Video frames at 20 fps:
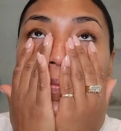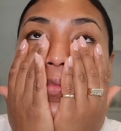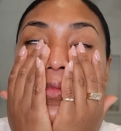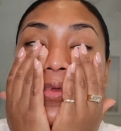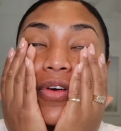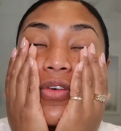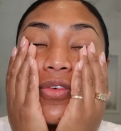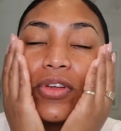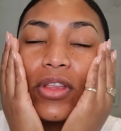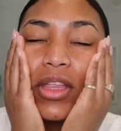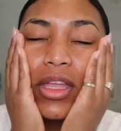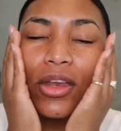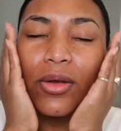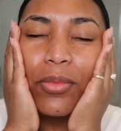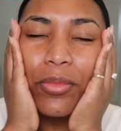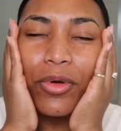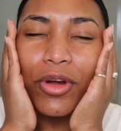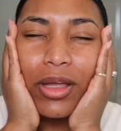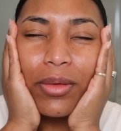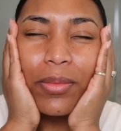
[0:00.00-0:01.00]
Hopefully it
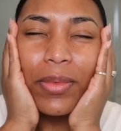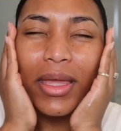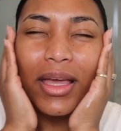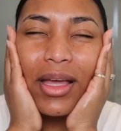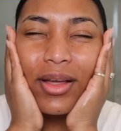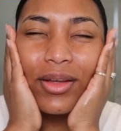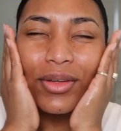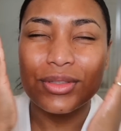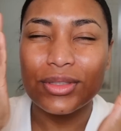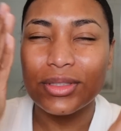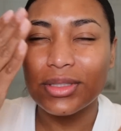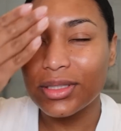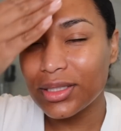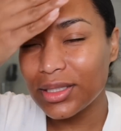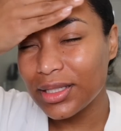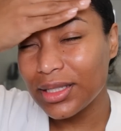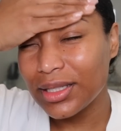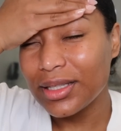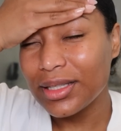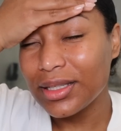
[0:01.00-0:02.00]
don't break me out.
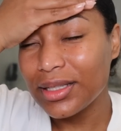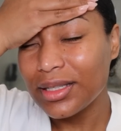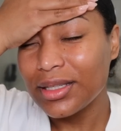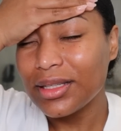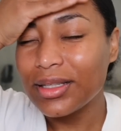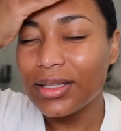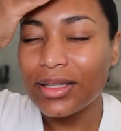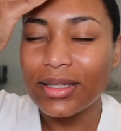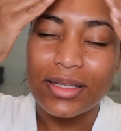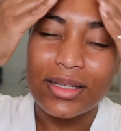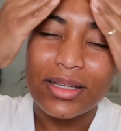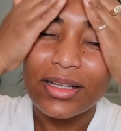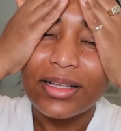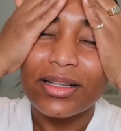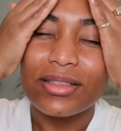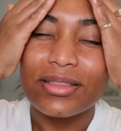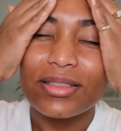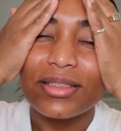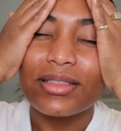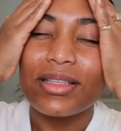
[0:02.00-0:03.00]

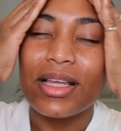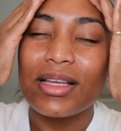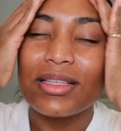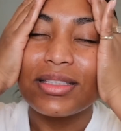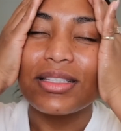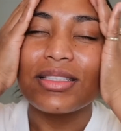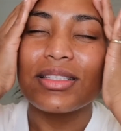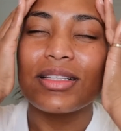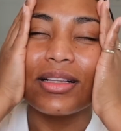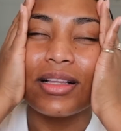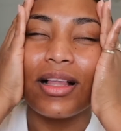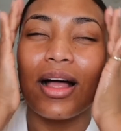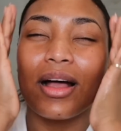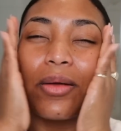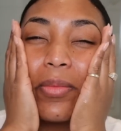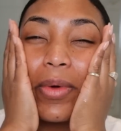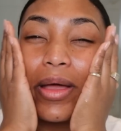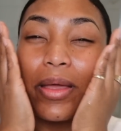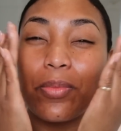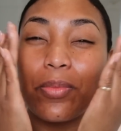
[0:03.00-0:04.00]
Sometimes this clog my